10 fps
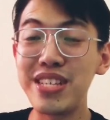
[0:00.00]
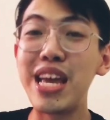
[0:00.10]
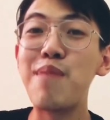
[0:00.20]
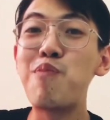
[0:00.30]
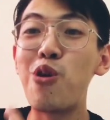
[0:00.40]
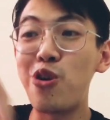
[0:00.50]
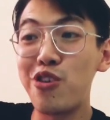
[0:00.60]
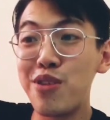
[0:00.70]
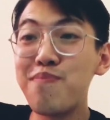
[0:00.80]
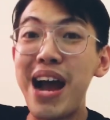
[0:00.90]
They borrow
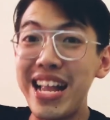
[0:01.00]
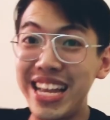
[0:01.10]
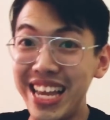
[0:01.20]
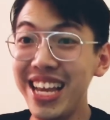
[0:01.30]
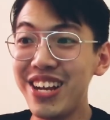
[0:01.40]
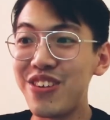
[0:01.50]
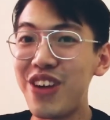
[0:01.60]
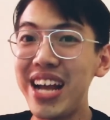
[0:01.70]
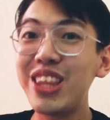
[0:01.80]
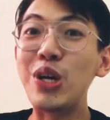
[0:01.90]
the money,
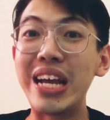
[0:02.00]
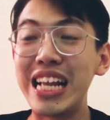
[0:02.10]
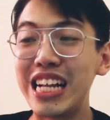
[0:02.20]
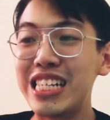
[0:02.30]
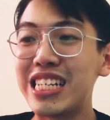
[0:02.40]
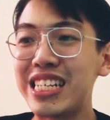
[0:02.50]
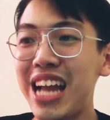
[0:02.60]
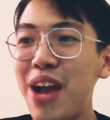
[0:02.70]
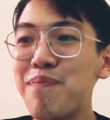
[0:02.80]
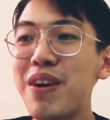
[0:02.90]
right, to increase the
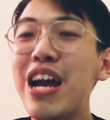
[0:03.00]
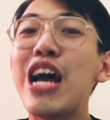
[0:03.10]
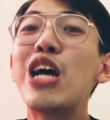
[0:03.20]
debt